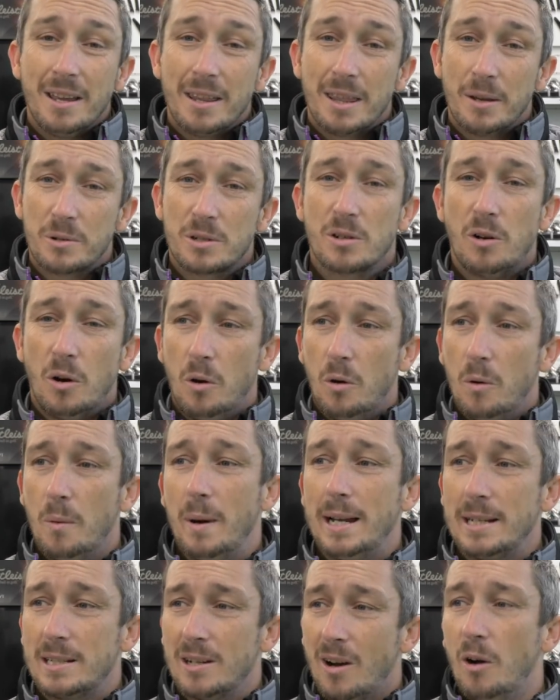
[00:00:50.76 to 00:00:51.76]
there was
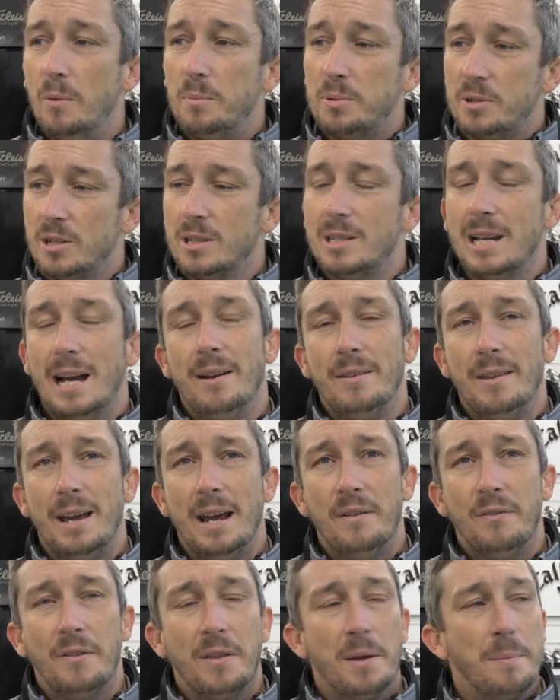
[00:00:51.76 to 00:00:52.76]
always options out
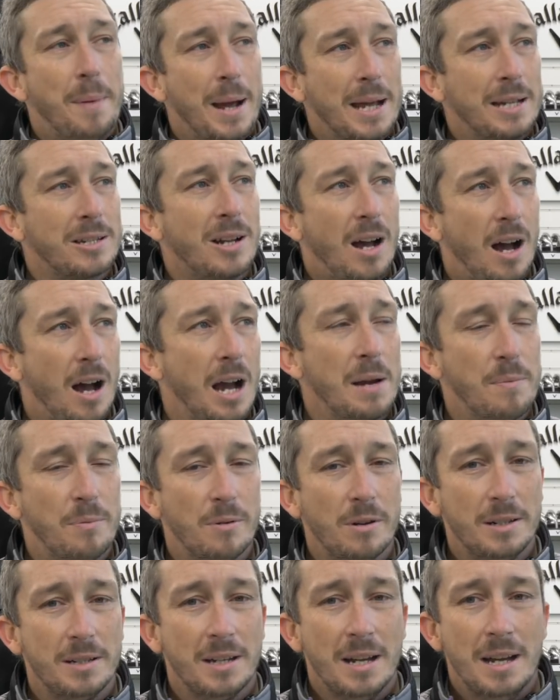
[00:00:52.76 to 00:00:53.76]
there for the best
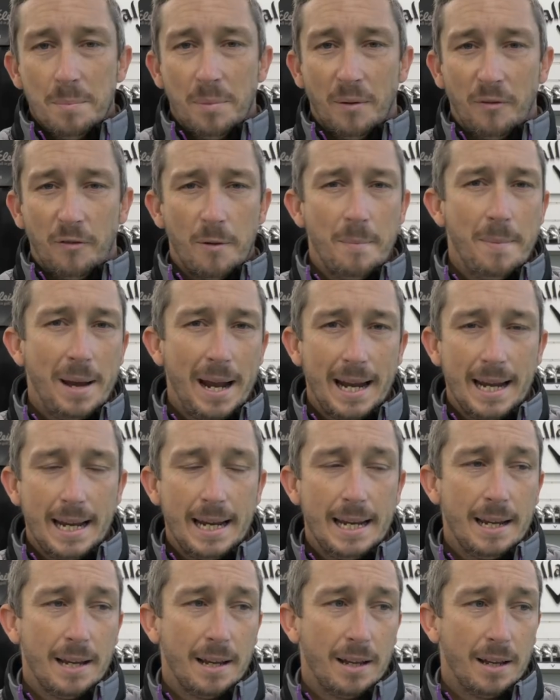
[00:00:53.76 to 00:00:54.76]
hybrid. But for
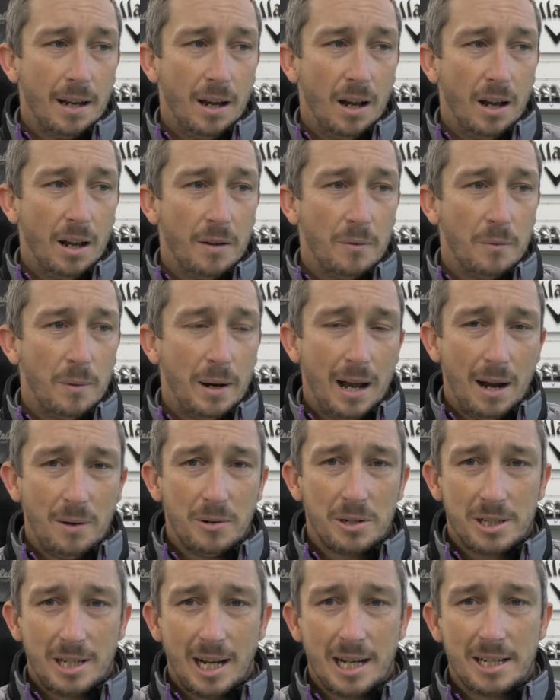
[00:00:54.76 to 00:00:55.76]
me, when I
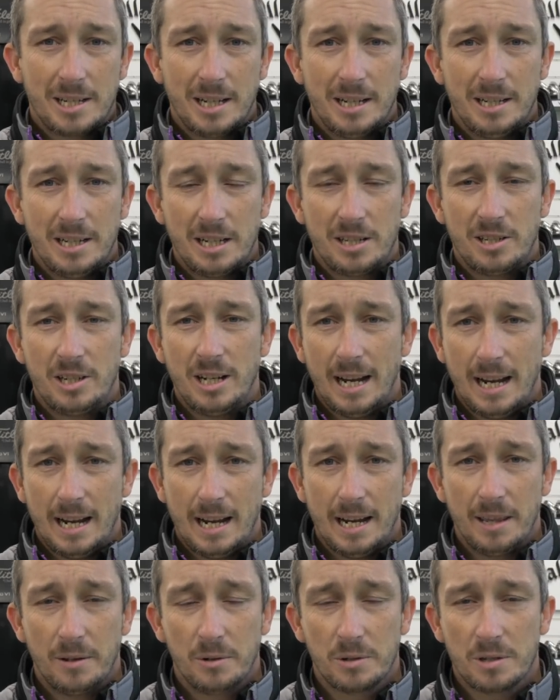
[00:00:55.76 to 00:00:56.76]
was testing this
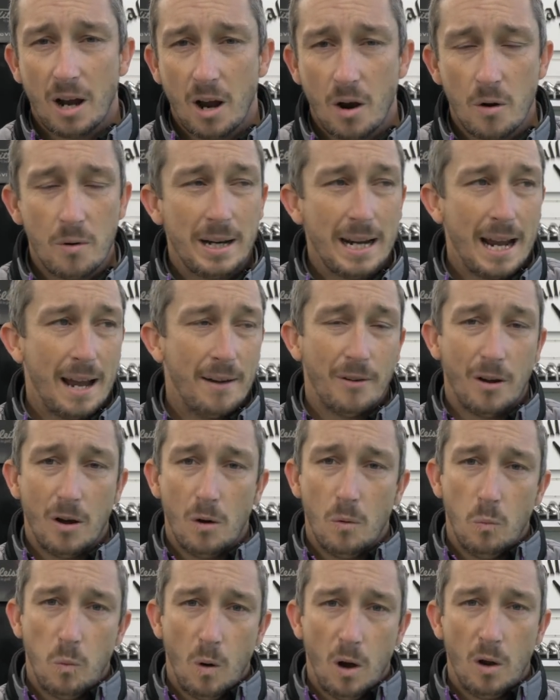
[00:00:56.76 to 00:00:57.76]
year, there was only
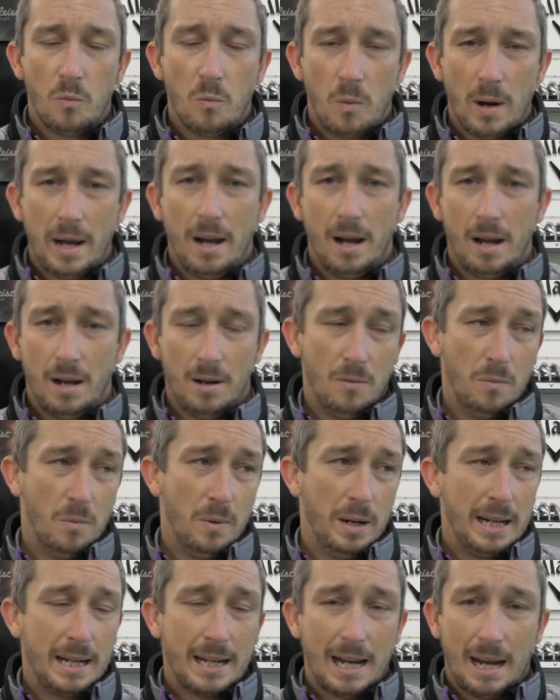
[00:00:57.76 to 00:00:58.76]
ever one winner
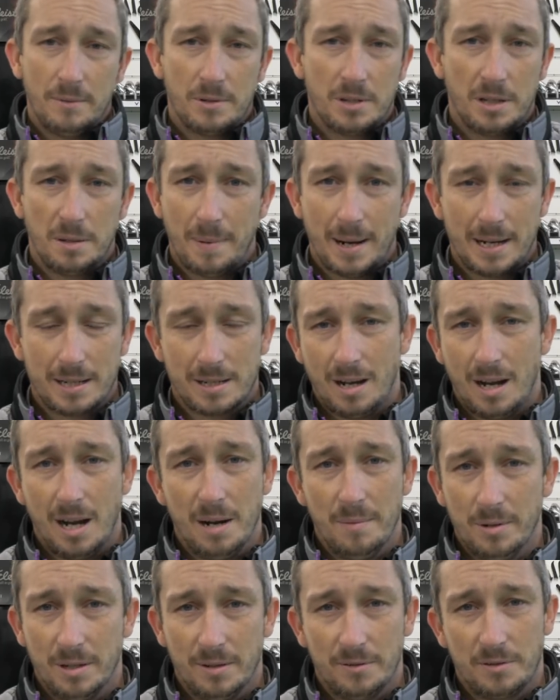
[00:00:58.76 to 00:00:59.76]
when it came to the best
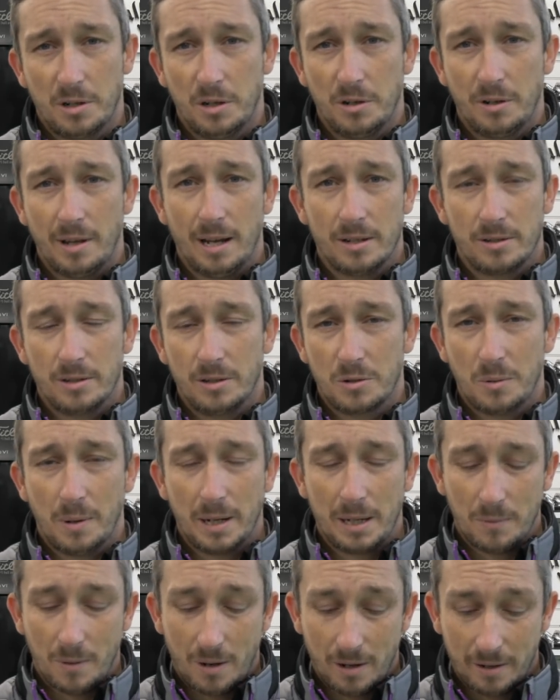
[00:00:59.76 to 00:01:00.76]
hybrid of
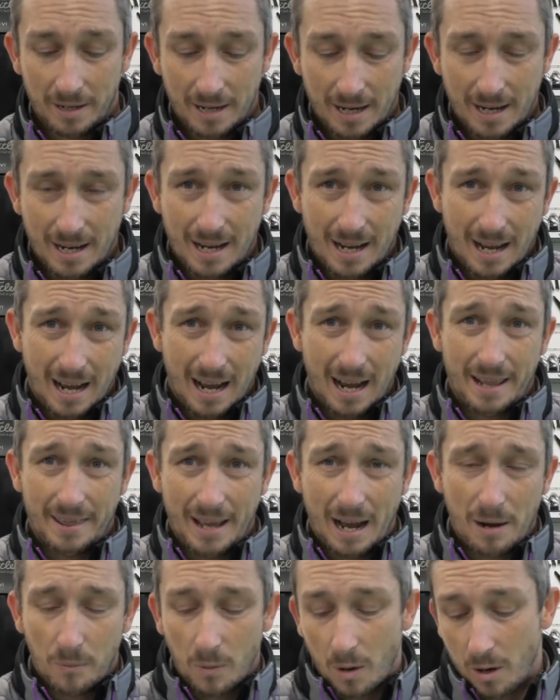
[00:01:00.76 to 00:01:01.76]
2021, and
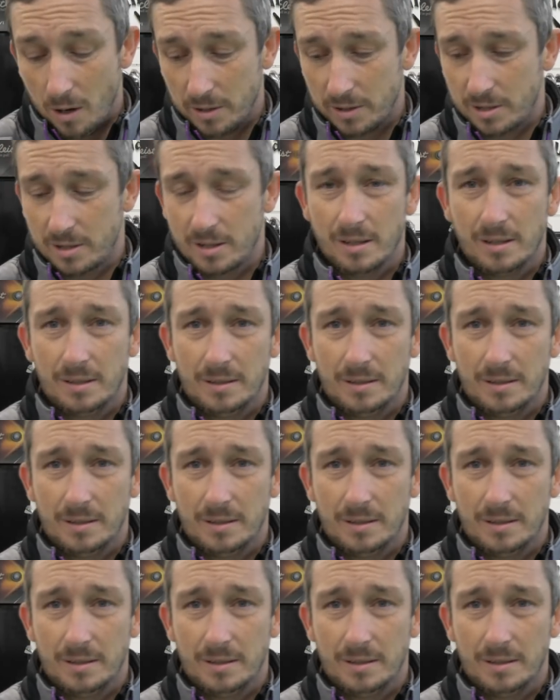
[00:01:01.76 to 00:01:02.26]
that was